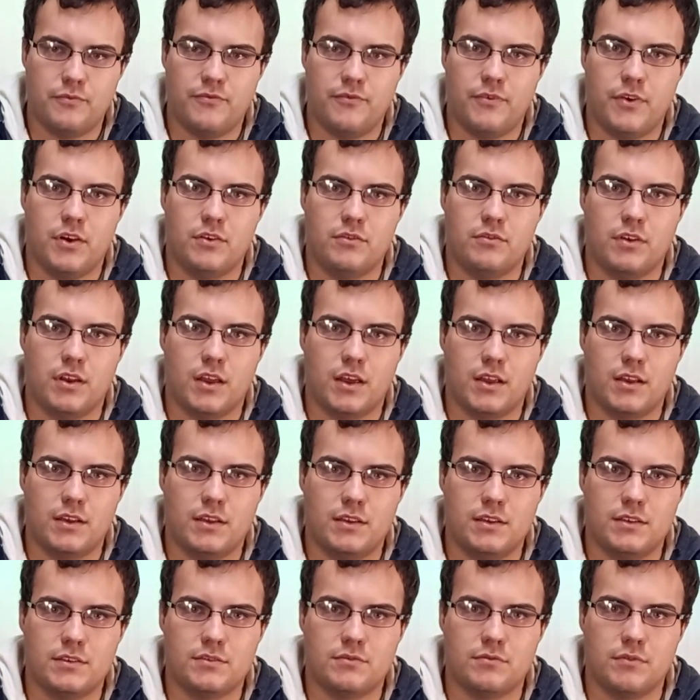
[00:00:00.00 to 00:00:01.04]
phone like
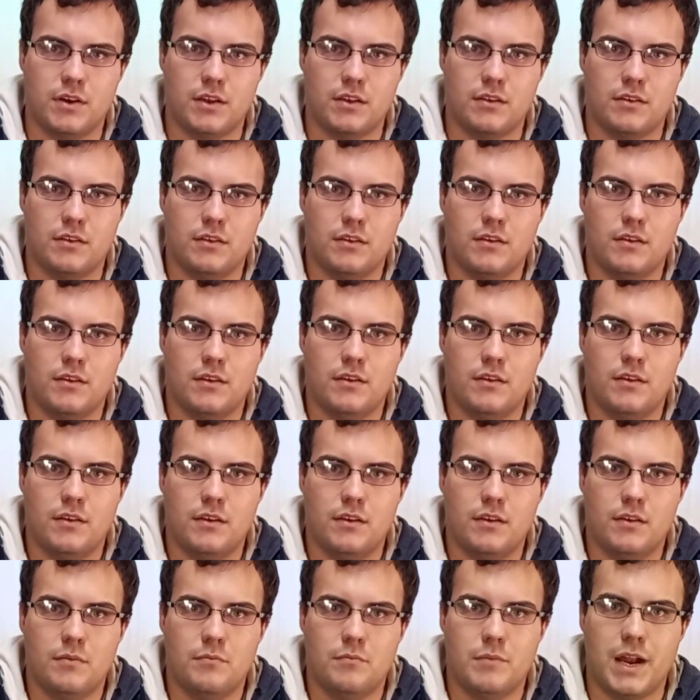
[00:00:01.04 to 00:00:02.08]
this one
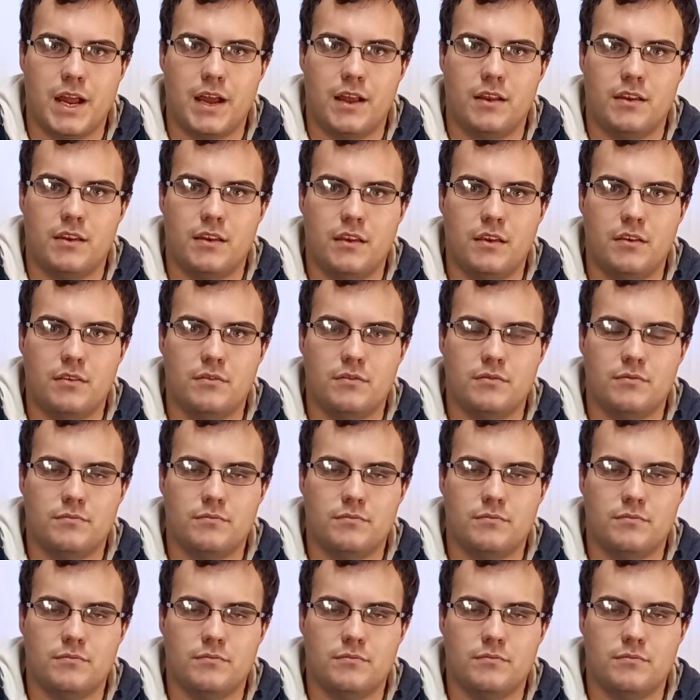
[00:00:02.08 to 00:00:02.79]
brand new.